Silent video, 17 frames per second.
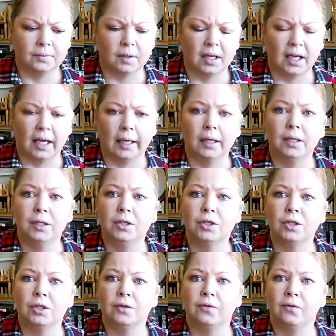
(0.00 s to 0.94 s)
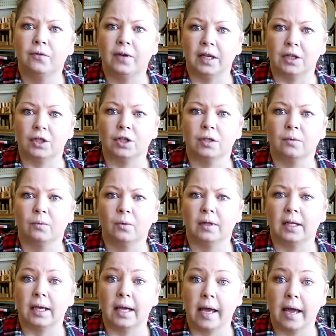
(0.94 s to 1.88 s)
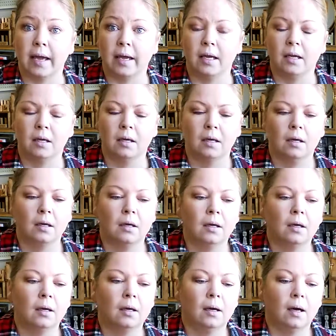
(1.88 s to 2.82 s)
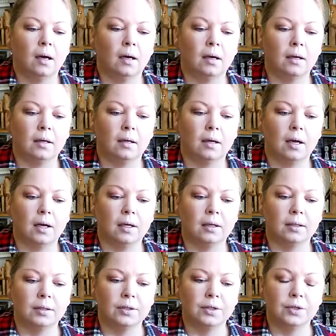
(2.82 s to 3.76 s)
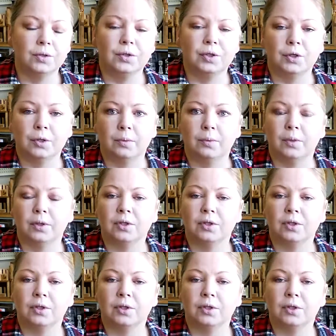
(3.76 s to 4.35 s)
Caged Fish with a K on YouTube.